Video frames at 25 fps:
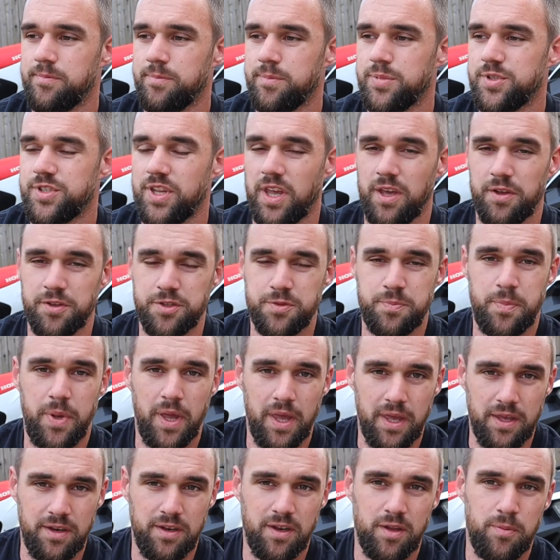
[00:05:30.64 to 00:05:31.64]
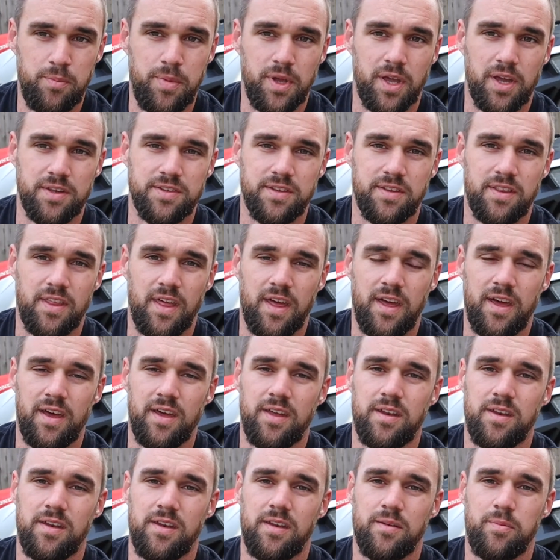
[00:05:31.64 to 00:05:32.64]
Sales pinned because of
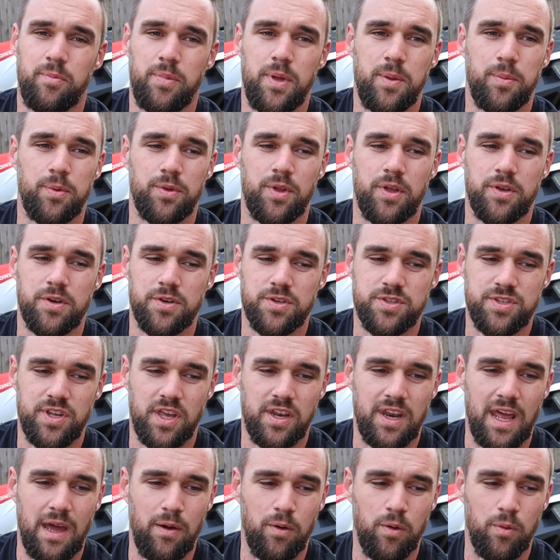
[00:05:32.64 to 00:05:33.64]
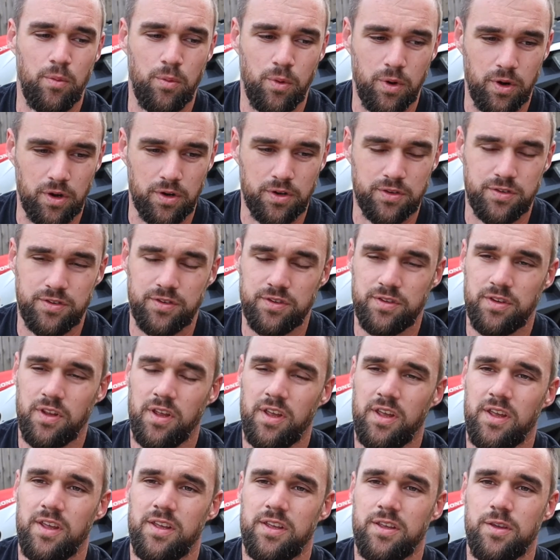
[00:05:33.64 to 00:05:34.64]
that. People don't understand how it works.
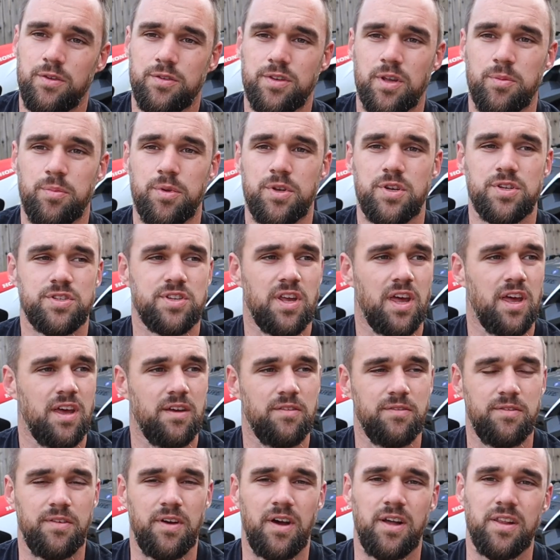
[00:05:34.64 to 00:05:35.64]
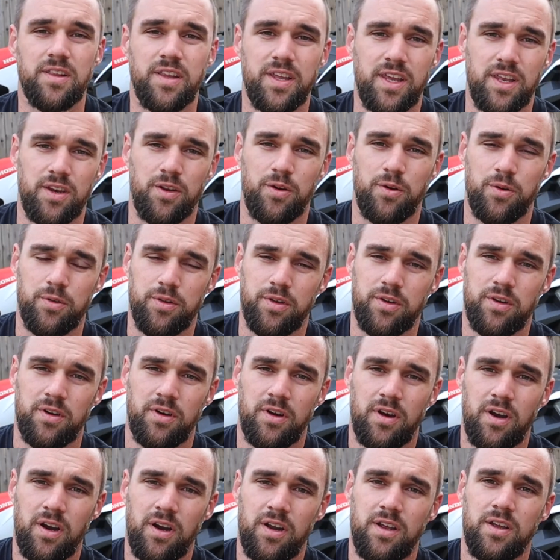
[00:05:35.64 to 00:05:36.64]
You simply just have a lien
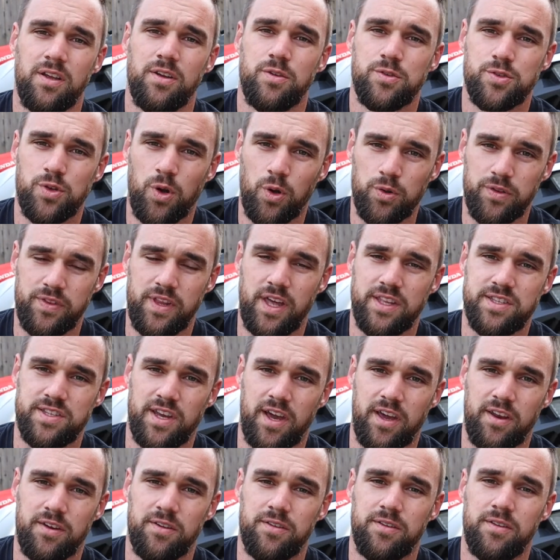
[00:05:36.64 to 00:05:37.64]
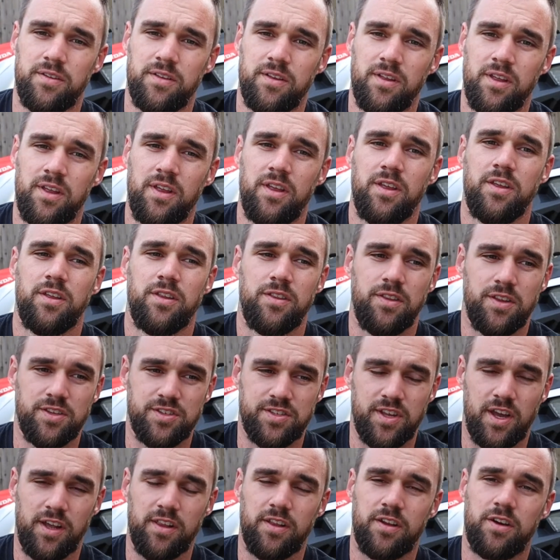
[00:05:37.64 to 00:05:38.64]
holder who's holding that title, the
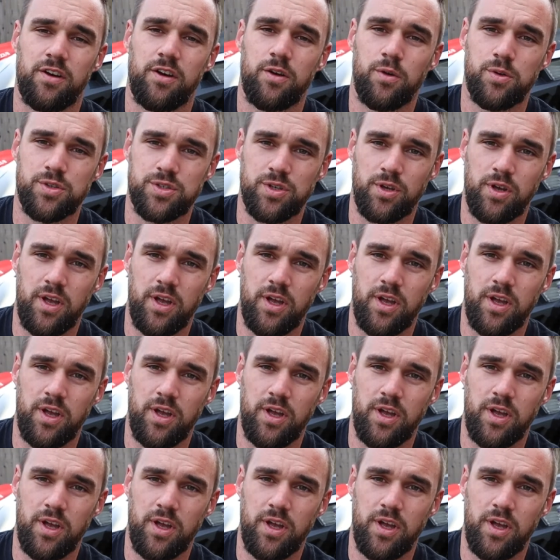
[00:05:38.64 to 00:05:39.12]
seller who